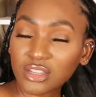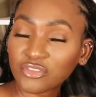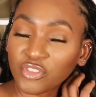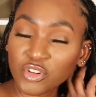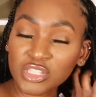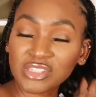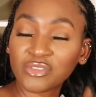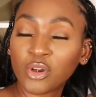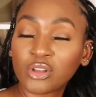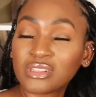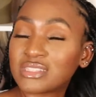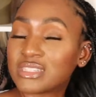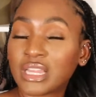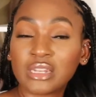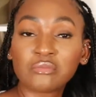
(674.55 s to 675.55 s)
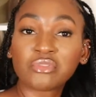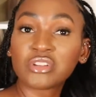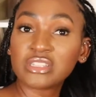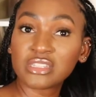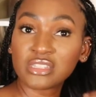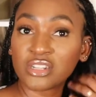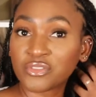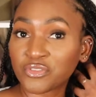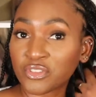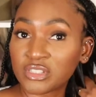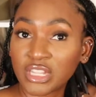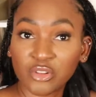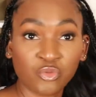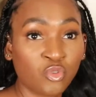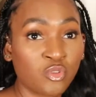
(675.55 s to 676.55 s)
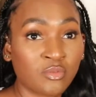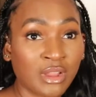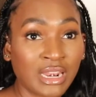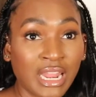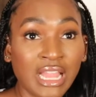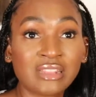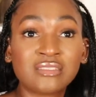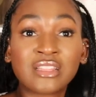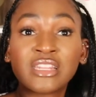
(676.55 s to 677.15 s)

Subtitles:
First of all, the 10 braids in the front that ruined my life,